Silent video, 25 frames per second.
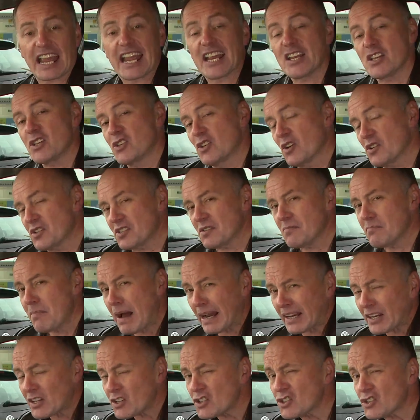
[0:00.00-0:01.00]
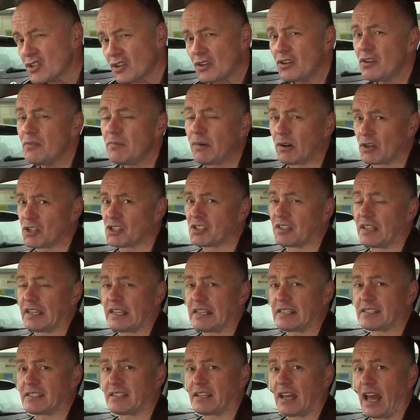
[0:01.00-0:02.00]
It doesn't matter too much
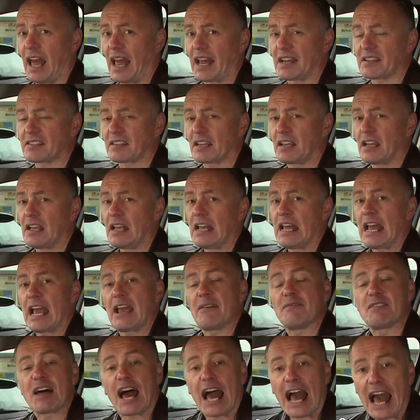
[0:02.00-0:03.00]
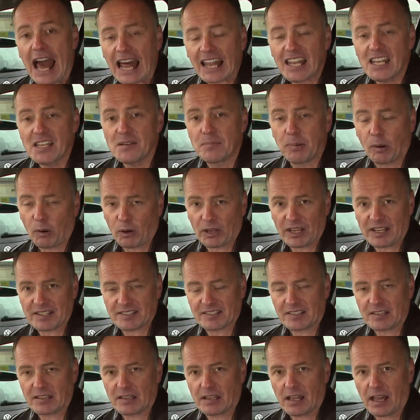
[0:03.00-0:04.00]
these days if the handbook
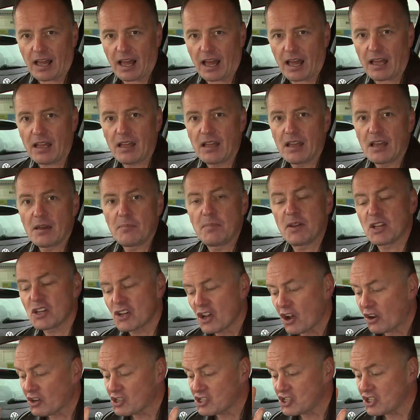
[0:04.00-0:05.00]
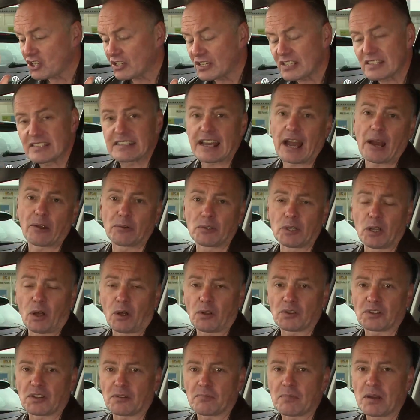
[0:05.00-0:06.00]
isn't there, because you can
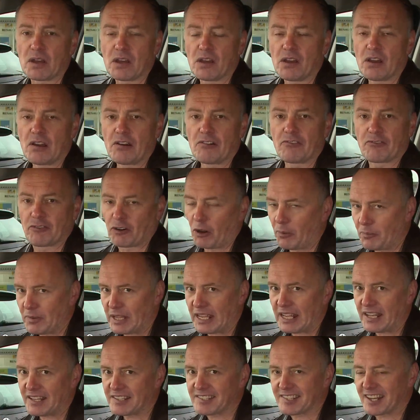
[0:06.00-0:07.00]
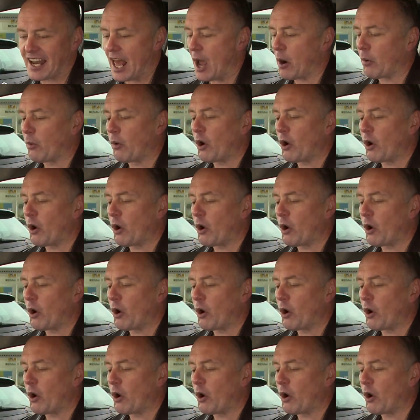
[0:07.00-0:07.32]
download them from the internet.